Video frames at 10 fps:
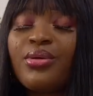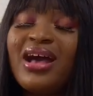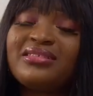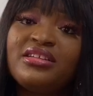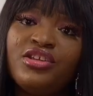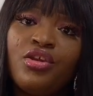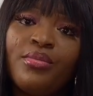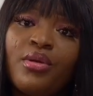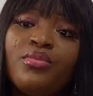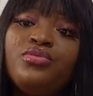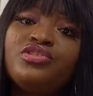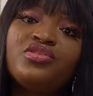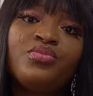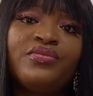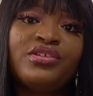as a new mom who
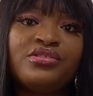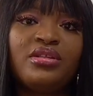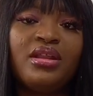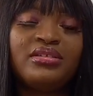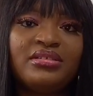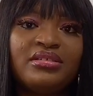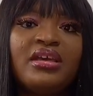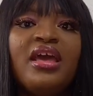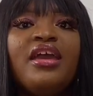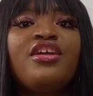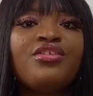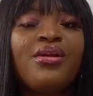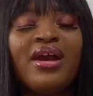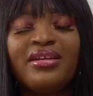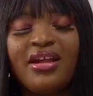just moved into London a year
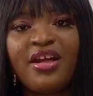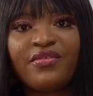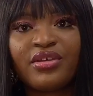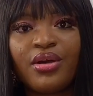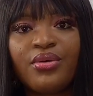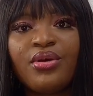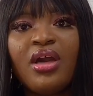and a half ago.